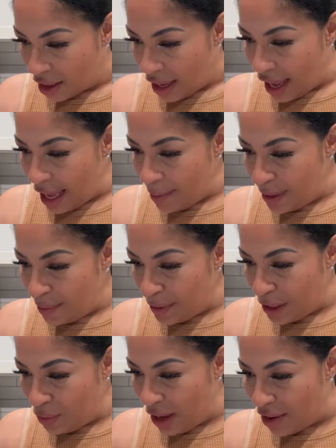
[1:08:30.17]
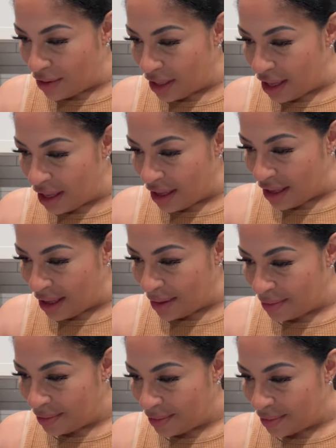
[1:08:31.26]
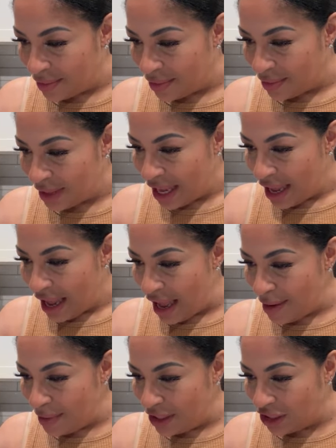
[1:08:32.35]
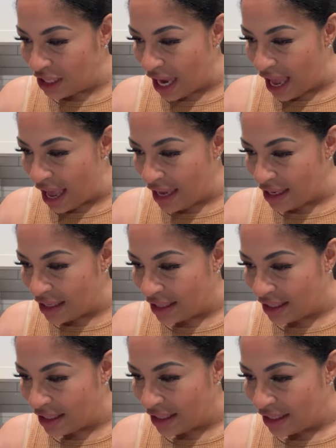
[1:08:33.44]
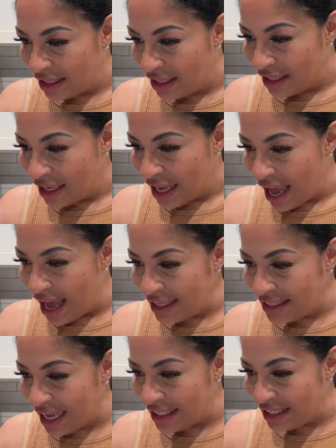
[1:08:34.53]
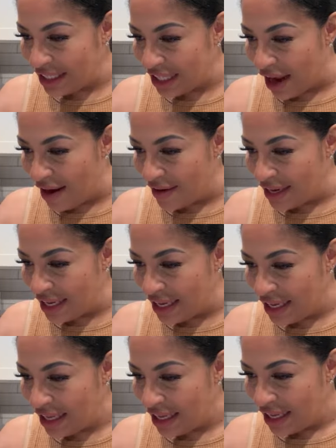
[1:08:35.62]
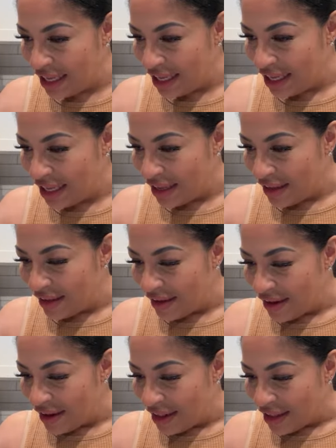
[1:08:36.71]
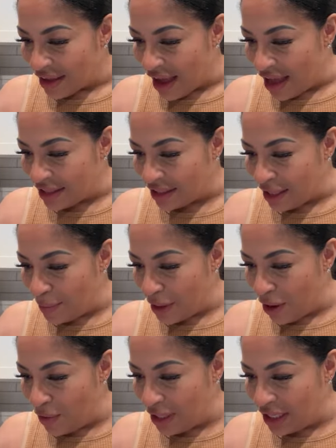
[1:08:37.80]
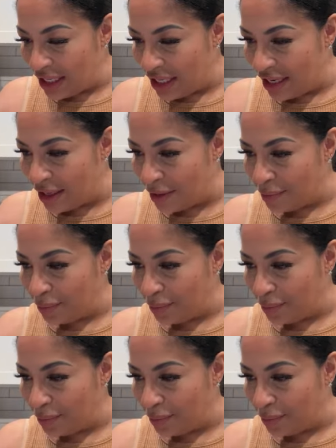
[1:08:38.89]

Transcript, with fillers: hey BP, welcome. Hey, Miss Jack. Hey, Sexy 30. Y'all slipping on in here.